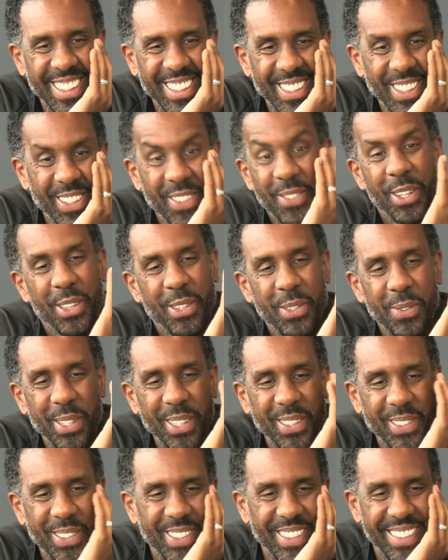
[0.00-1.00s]
So what do
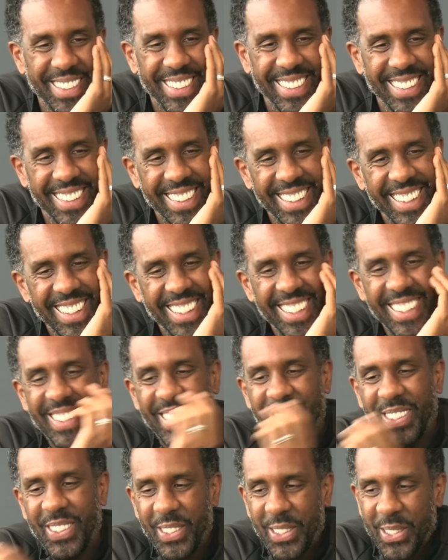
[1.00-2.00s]
we do?
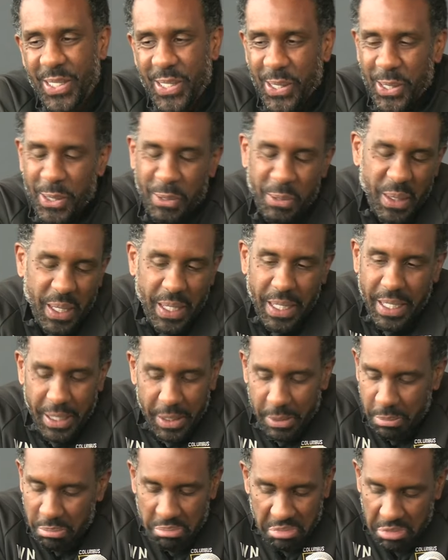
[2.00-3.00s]
You know, so
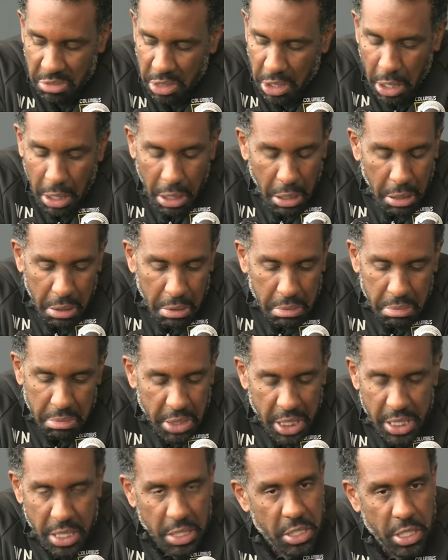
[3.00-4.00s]
no,
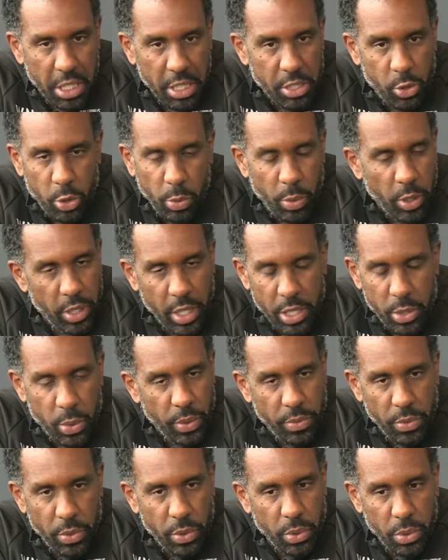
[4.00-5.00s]
doesn't change. To be honest
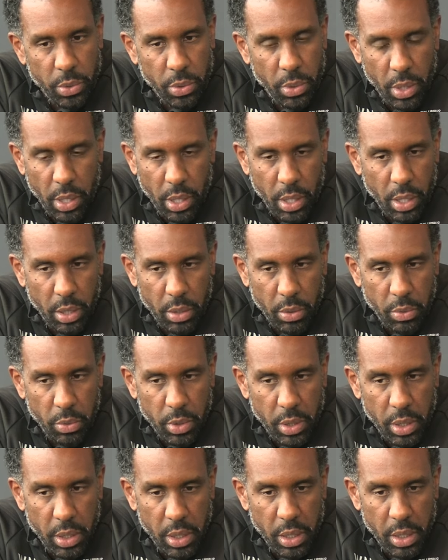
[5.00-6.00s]
with you,
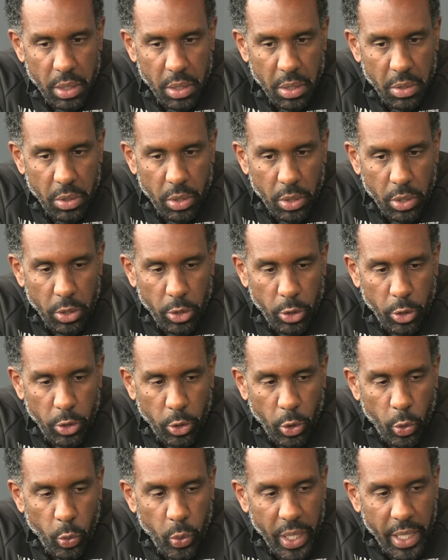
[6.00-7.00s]

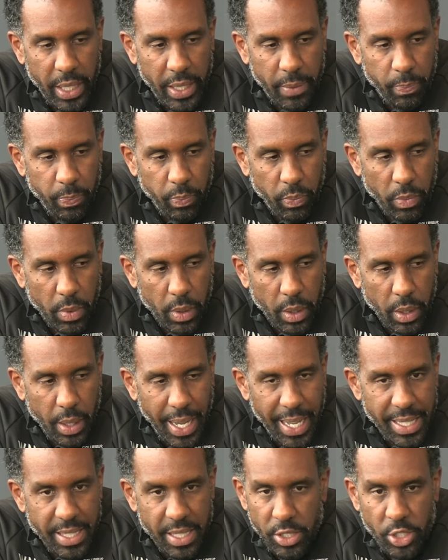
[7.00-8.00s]
the week
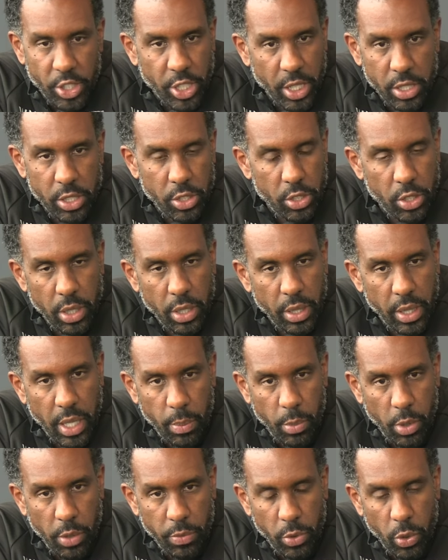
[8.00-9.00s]
hasn't changed in
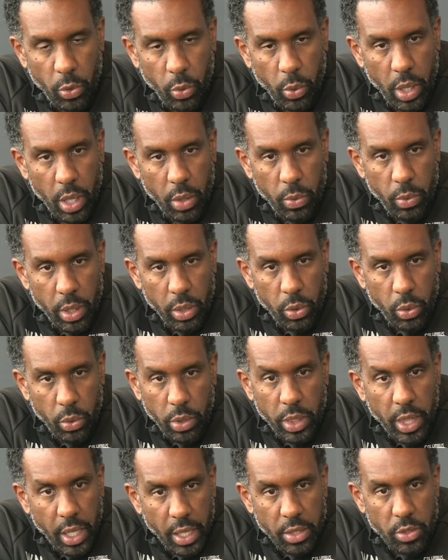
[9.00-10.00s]
terms of the way we
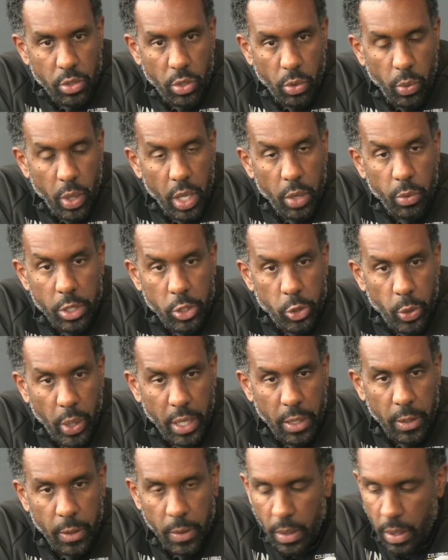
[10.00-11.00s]
do things, the way we
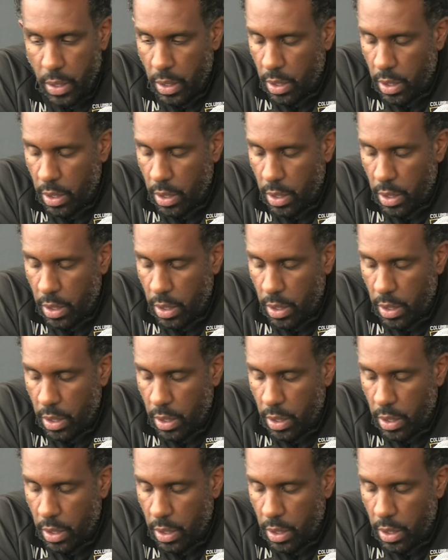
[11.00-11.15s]
train.